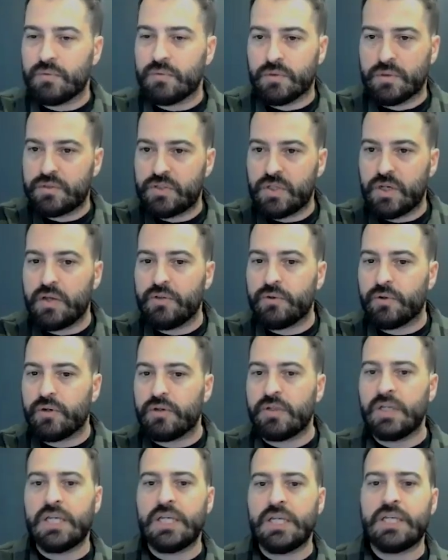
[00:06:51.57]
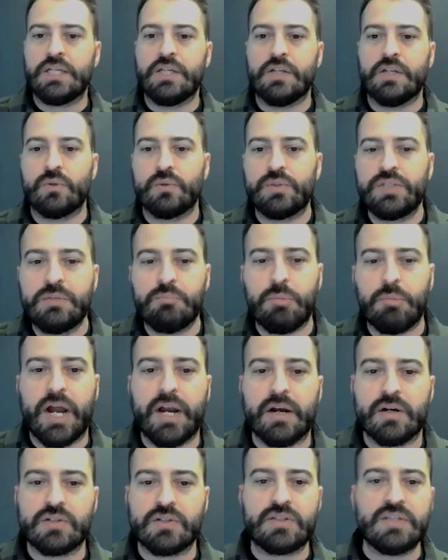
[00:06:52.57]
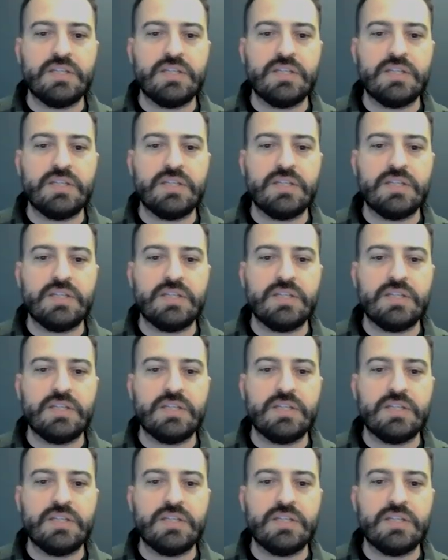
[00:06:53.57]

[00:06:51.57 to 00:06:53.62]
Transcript: or to other, lead buyers.